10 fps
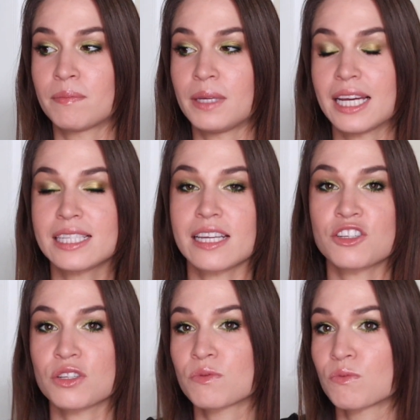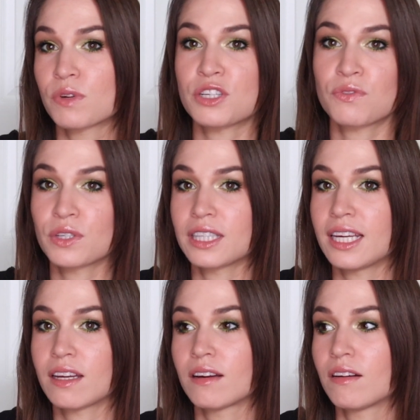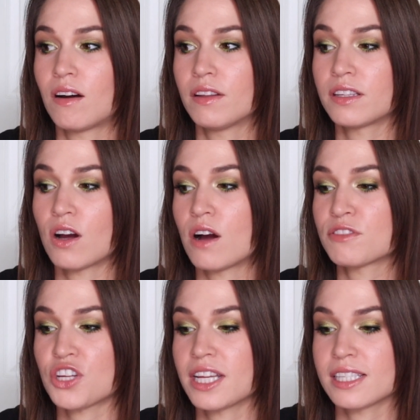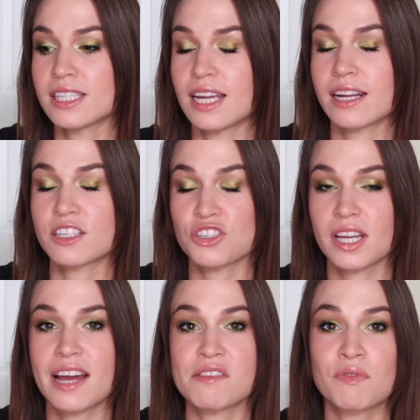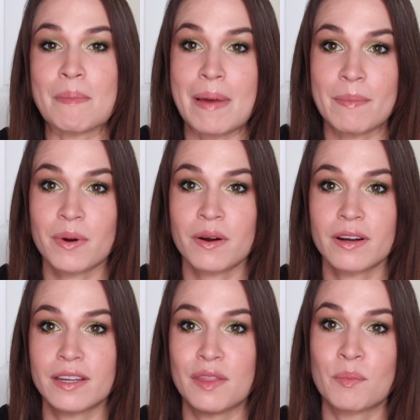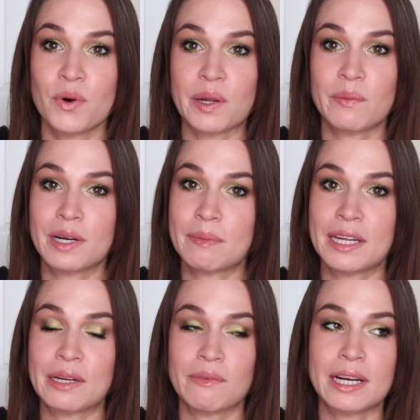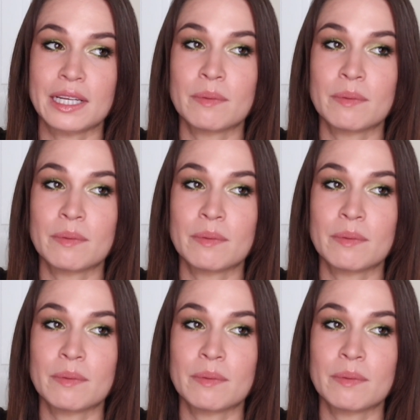because I just reach for it like on the off chance that I just kind of remember in the morning when I'm getting ready.